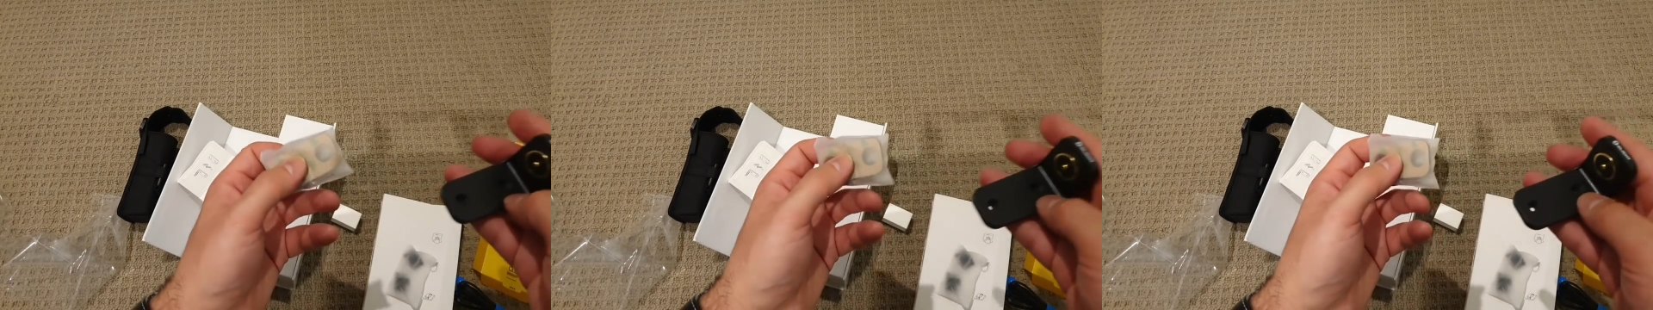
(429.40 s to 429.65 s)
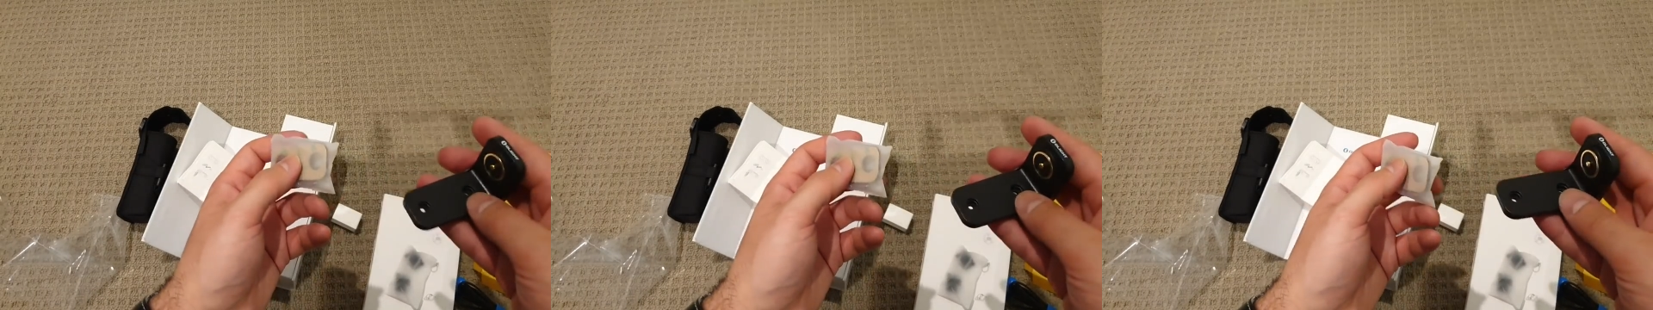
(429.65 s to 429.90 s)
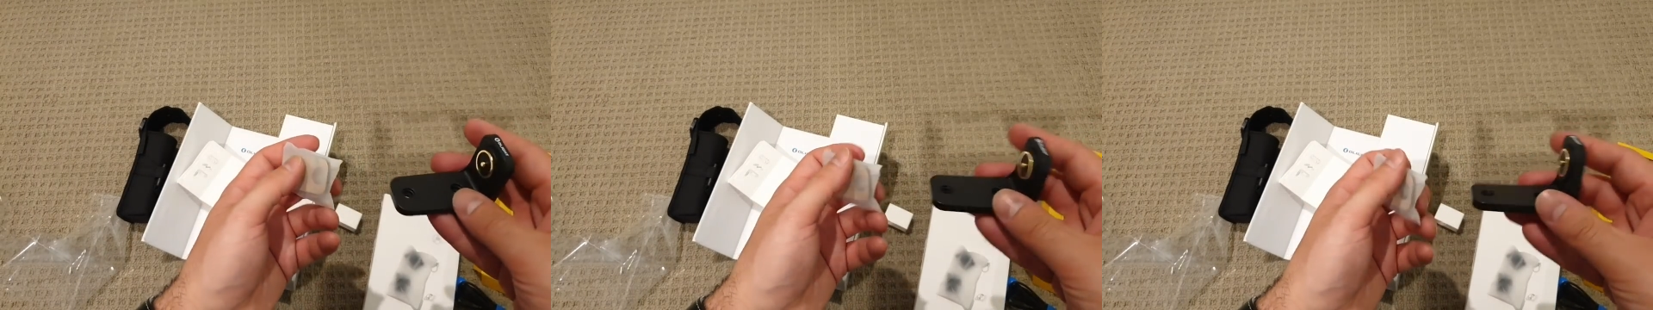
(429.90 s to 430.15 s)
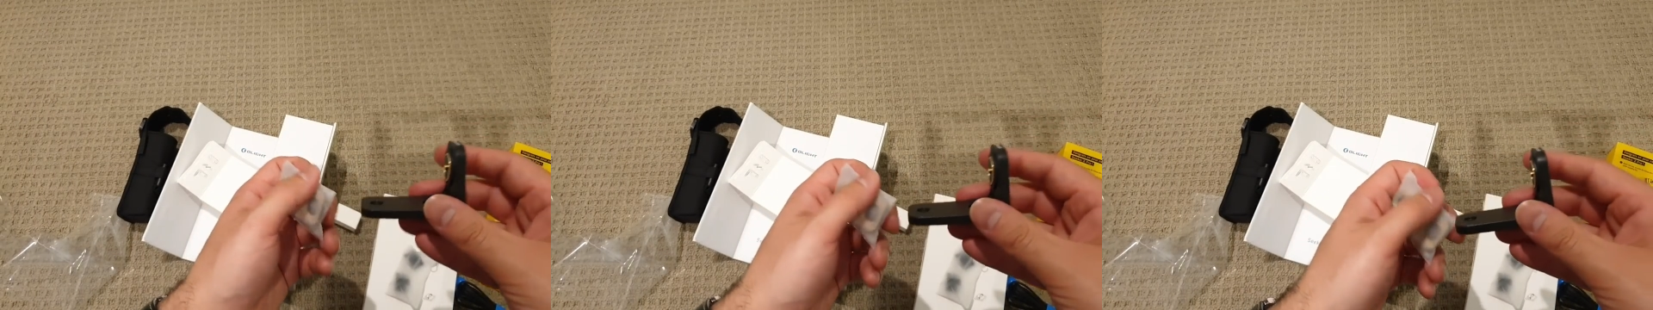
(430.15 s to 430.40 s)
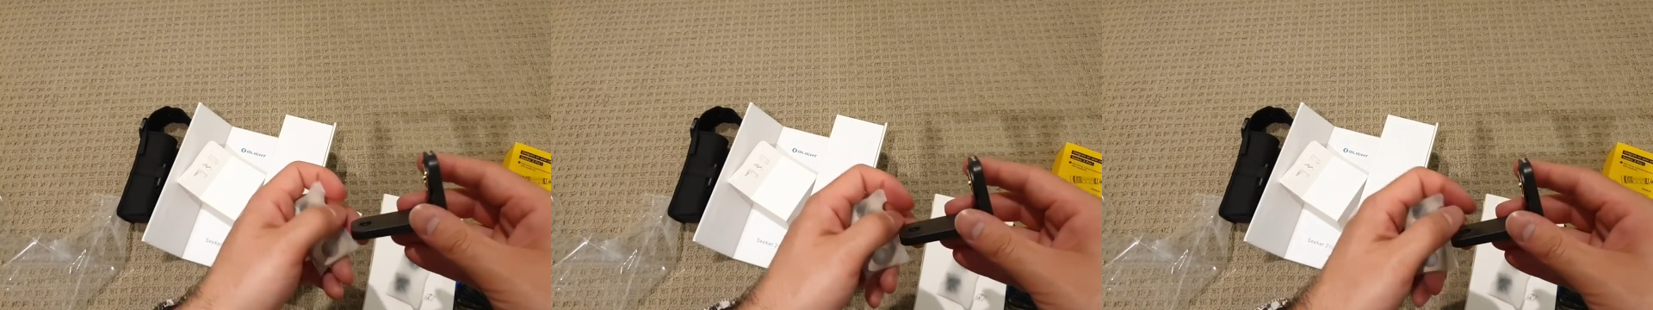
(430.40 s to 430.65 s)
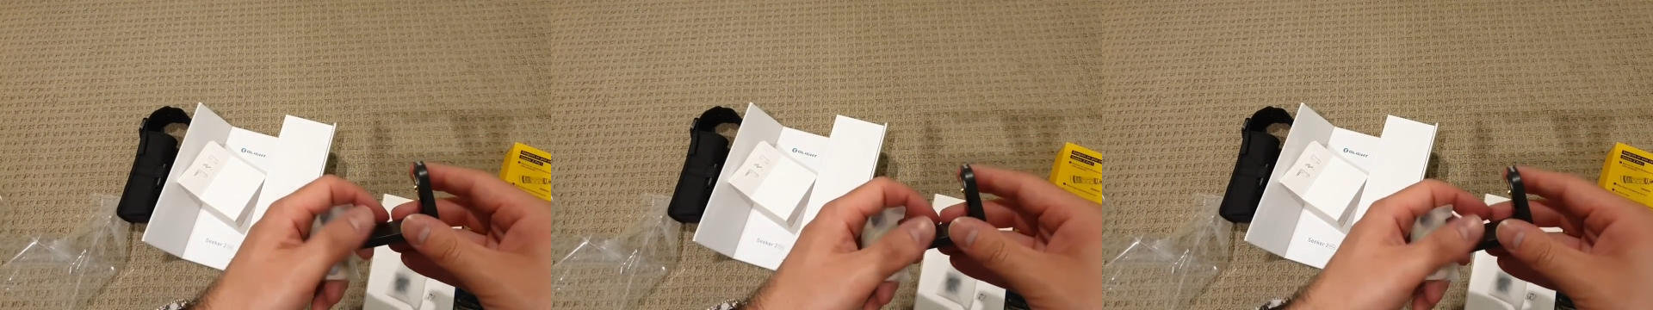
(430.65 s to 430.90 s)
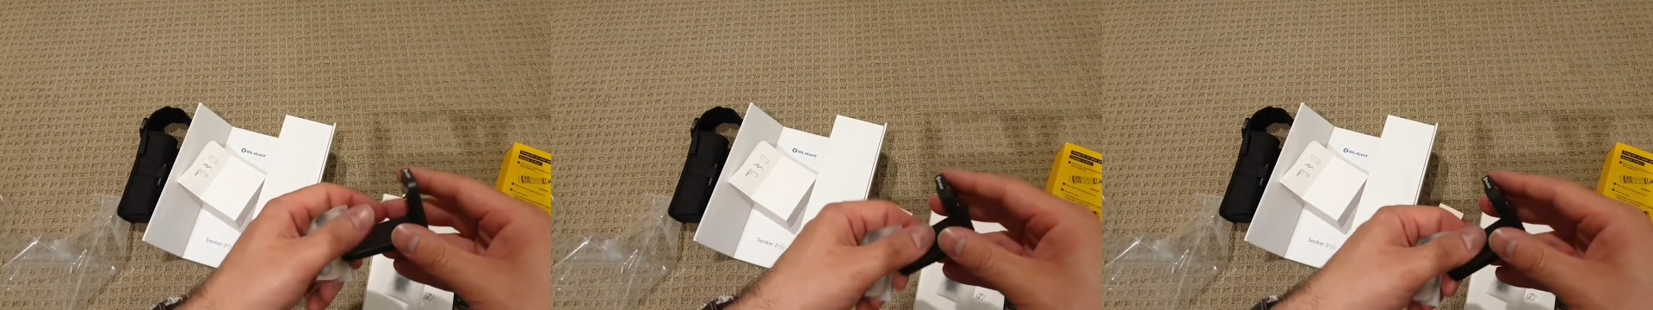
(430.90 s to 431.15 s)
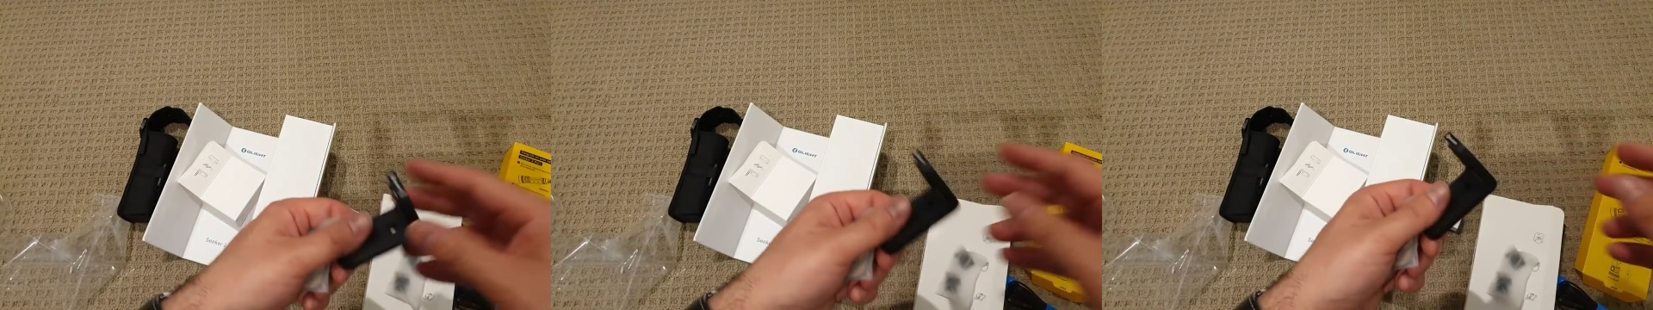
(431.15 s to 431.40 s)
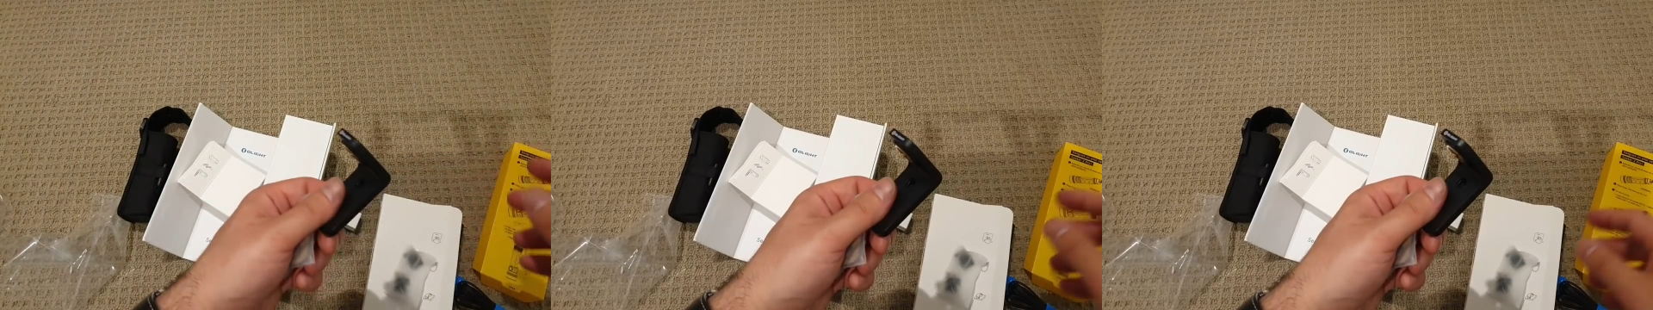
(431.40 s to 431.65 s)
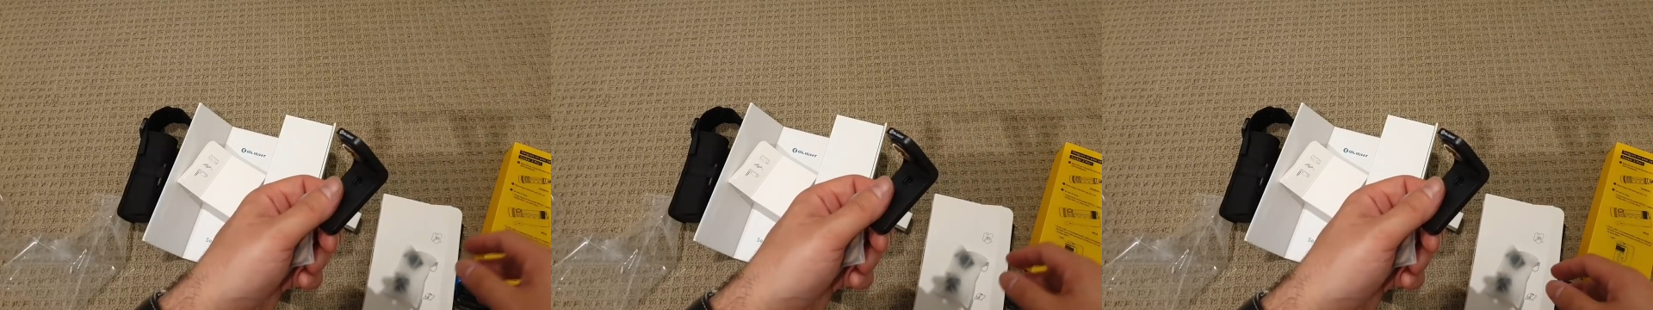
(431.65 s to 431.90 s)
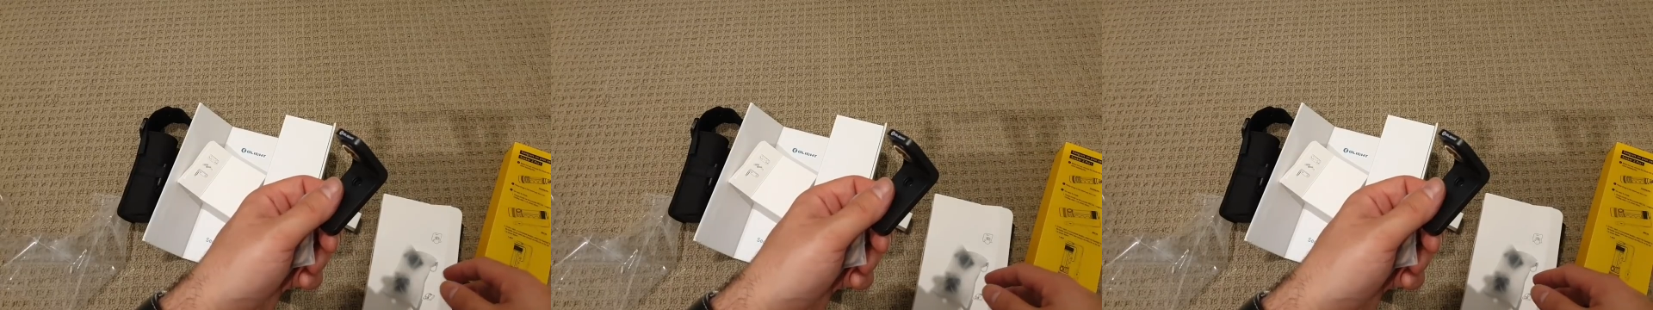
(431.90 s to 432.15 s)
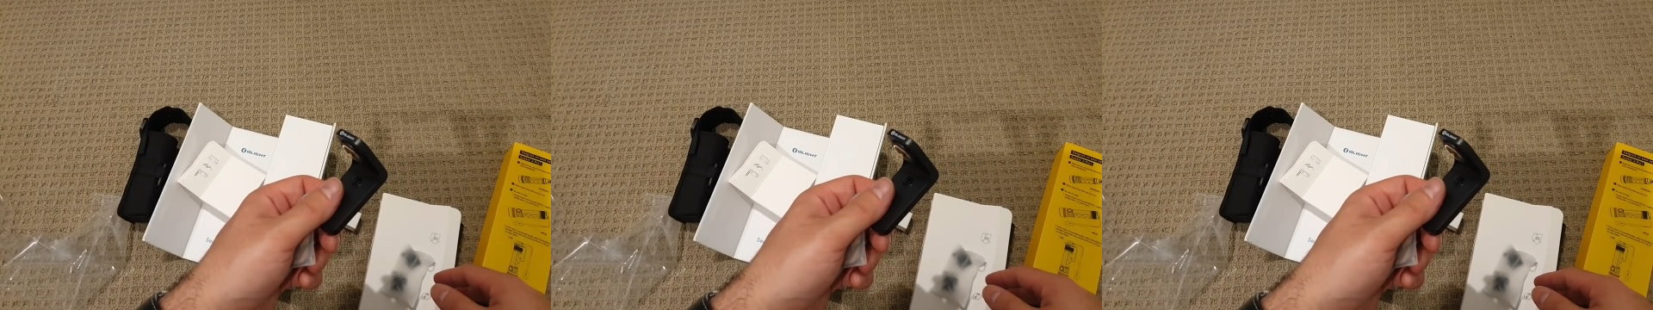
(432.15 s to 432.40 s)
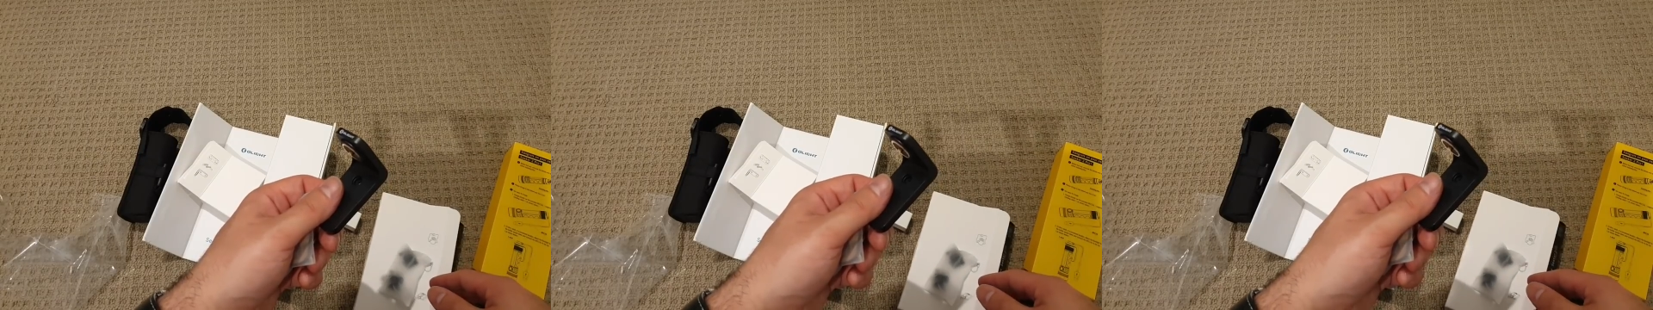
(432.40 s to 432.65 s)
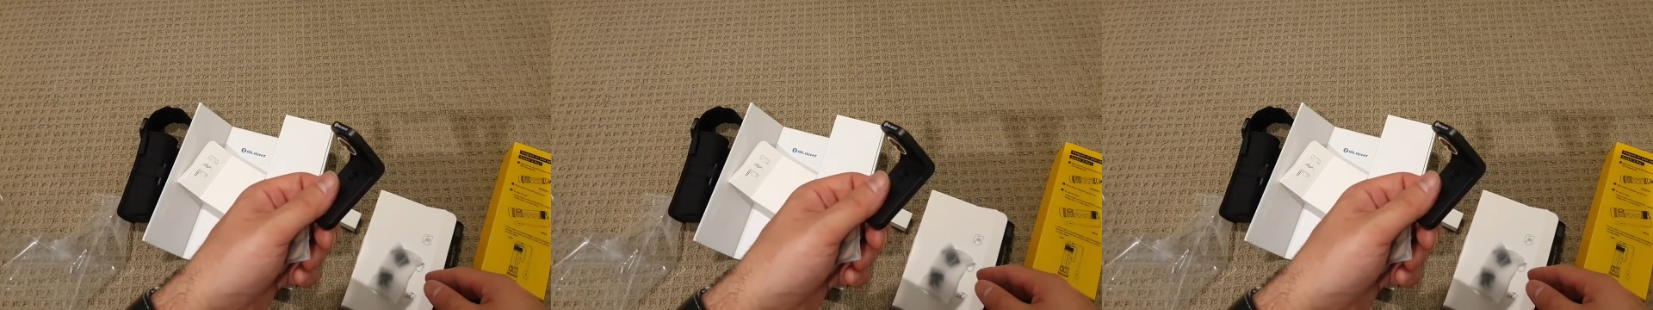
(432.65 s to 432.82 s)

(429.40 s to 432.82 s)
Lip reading: [unreadable: no face in view]